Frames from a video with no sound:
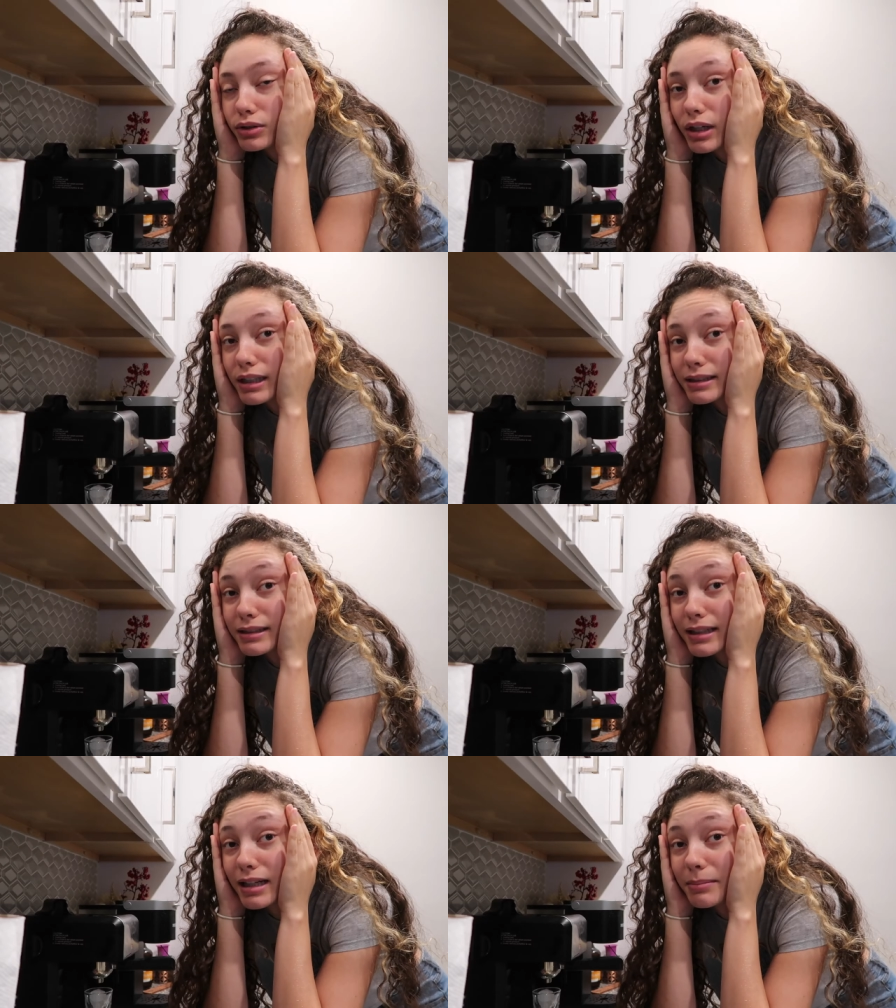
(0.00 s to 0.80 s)
Dude, I
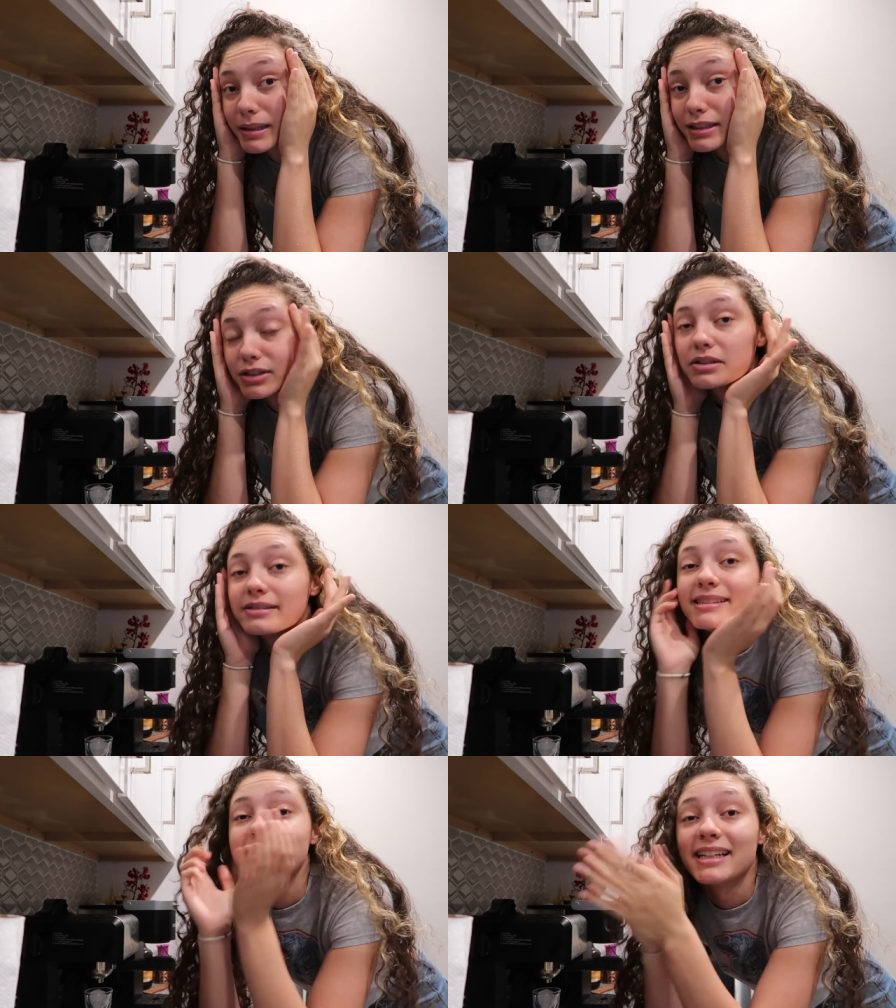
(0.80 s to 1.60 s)
stayed up until
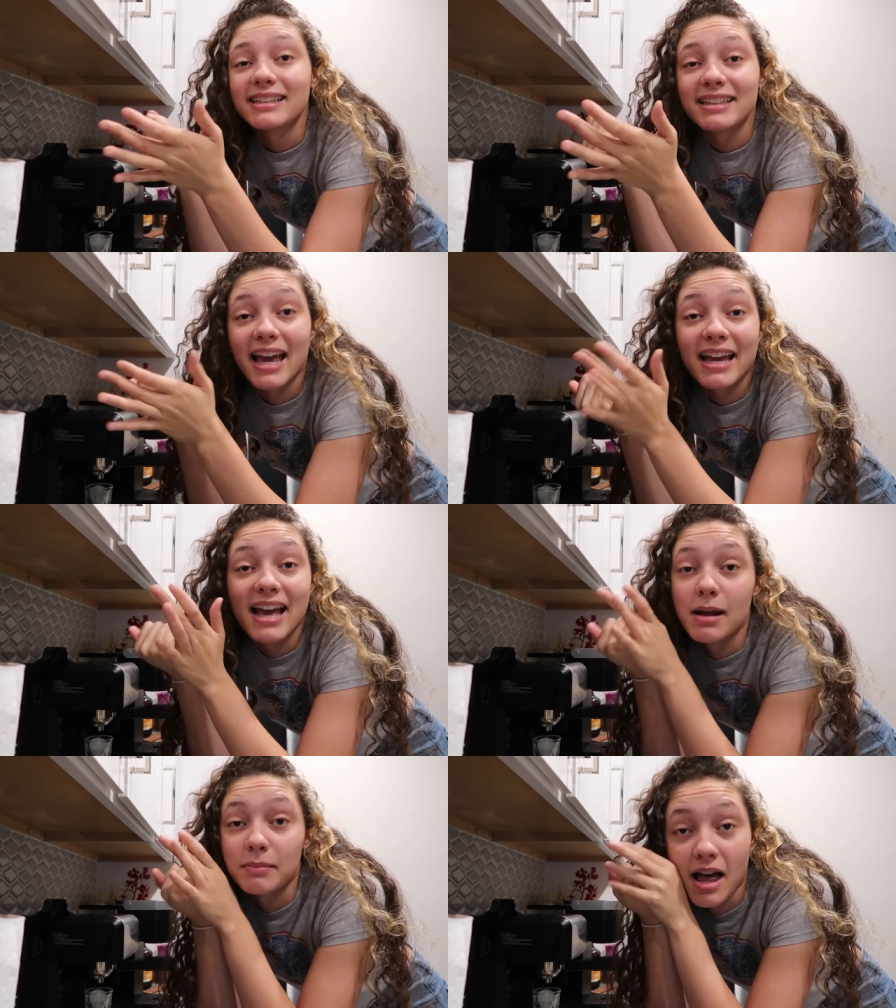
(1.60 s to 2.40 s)
6 a.m.